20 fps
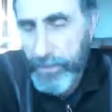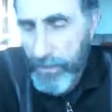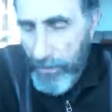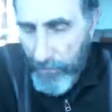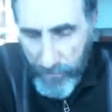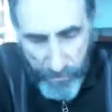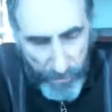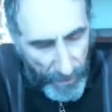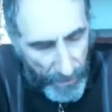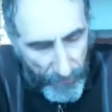at
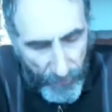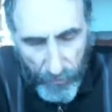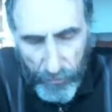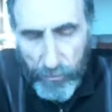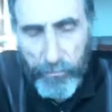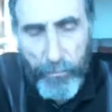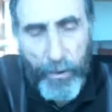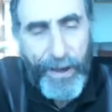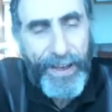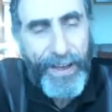least
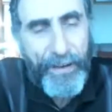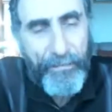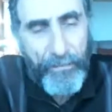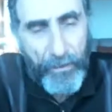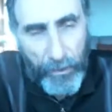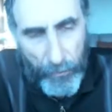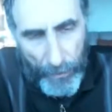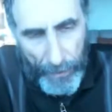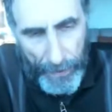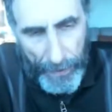everybody for whom I
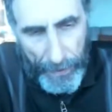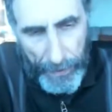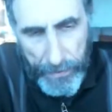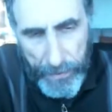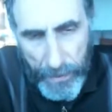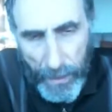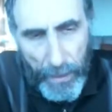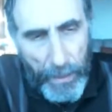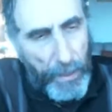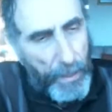have a
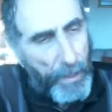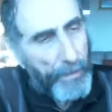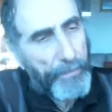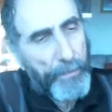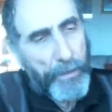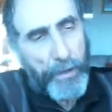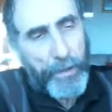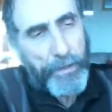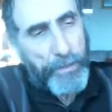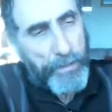grade,
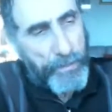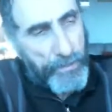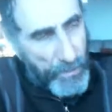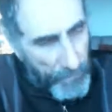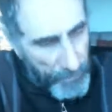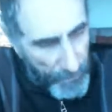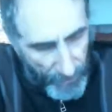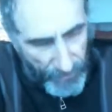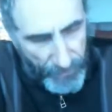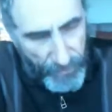and then
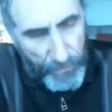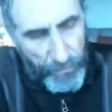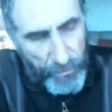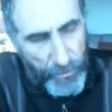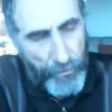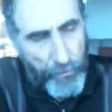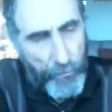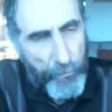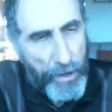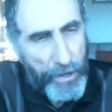I
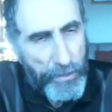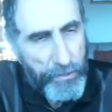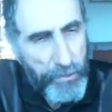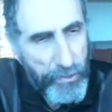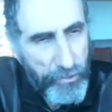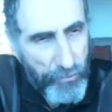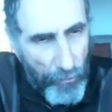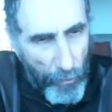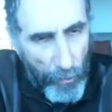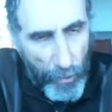submit them to the
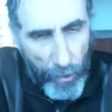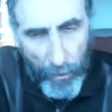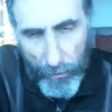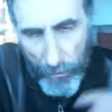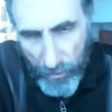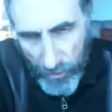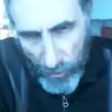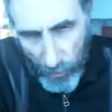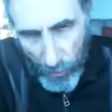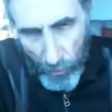
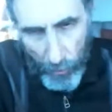registrar.